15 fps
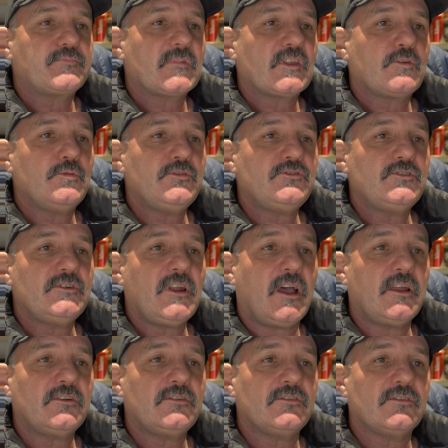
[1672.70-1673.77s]
Christian
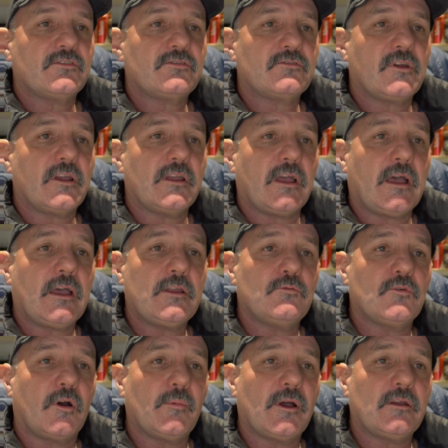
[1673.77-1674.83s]
Hunters Australia. Hey,
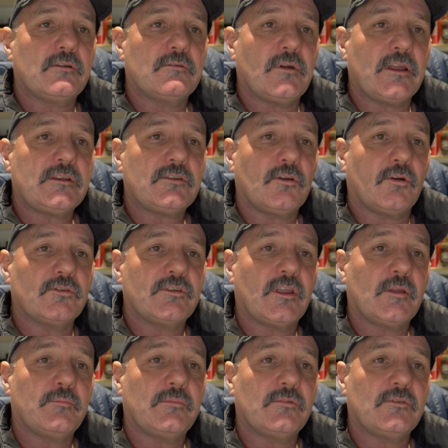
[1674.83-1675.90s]
Robbo, great
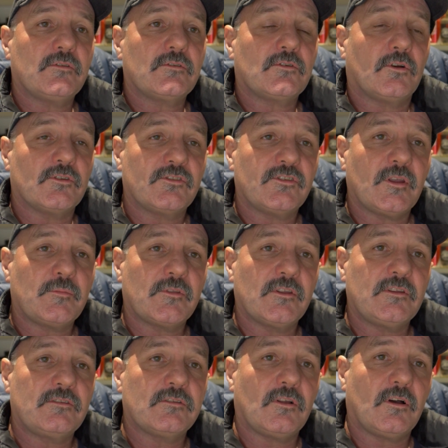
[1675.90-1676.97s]
concept.
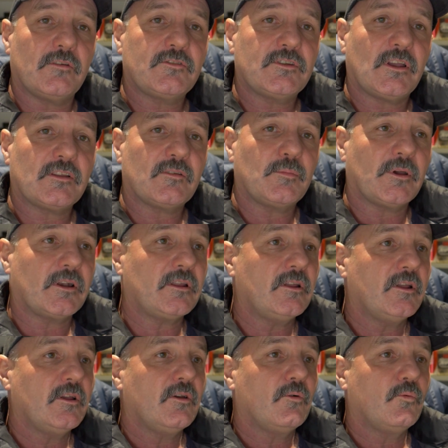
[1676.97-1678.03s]
These live chats, buddy.
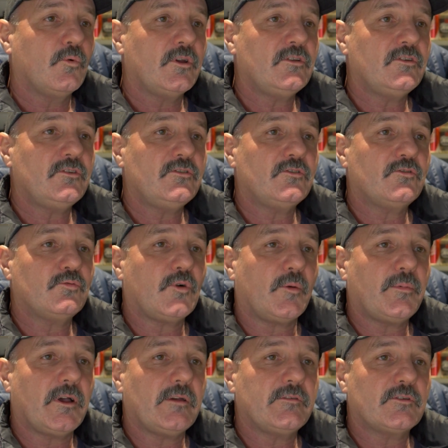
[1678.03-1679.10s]
When do you swap
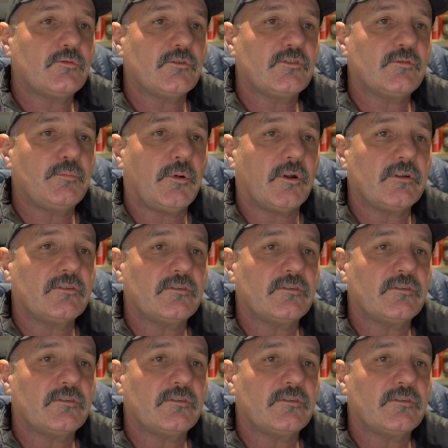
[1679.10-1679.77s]
over to a spotting